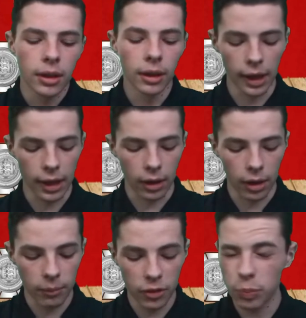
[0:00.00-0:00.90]

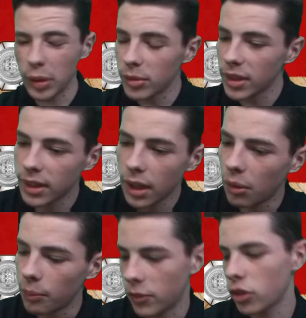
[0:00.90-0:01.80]
yeah, this Premier League
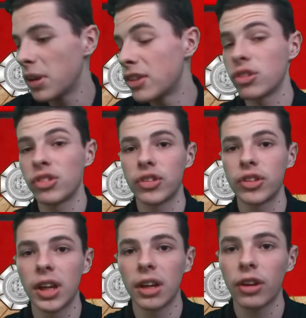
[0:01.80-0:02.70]
now, it's gonna be interesting to
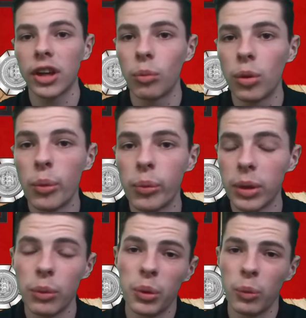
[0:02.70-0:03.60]
see, and I reckon we will
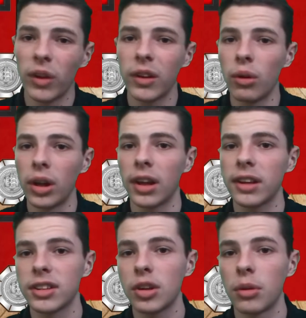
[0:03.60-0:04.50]
win 1-0. Like I
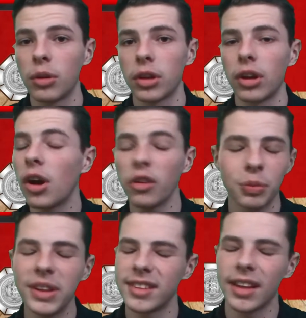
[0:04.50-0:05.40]
said, comment, I can't
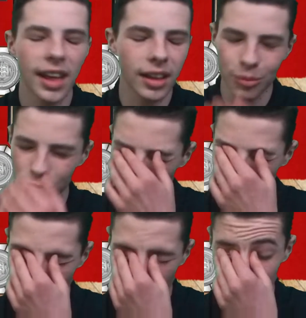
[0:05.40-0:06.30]
speak today, can I? I'm so
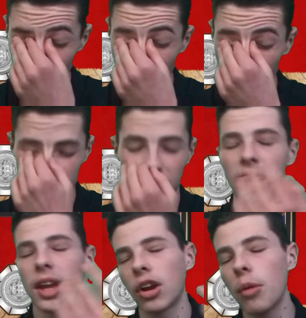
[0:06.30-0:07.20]
tired, sorry guys.
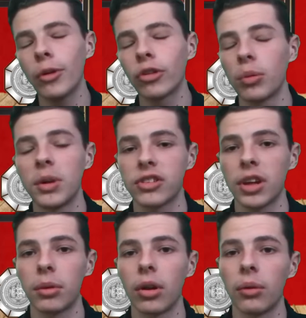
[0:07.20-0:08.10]
Comment your score prediction
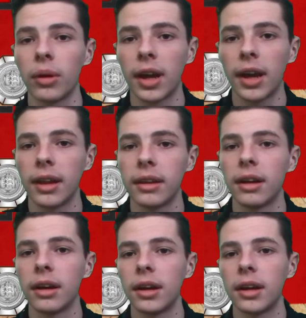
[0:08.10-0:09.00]
down below, and
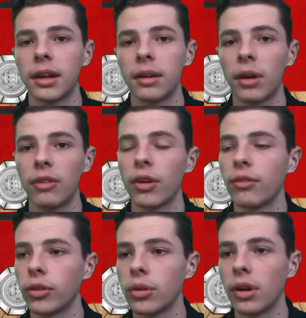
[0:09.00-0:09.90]
without
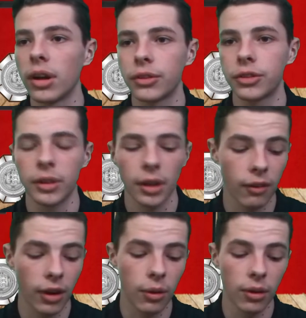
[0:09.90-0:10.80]
further ado guys, I
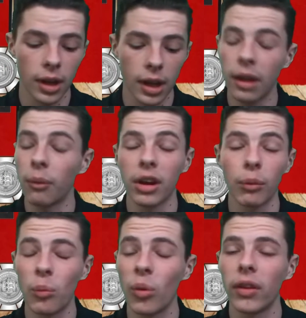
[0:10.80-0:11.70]
reckon that we're gonna
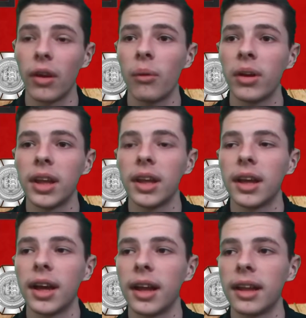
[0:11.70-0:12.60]
win 1-0.
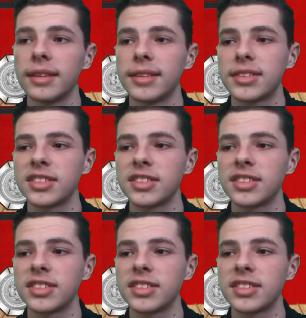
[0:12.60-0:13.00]
And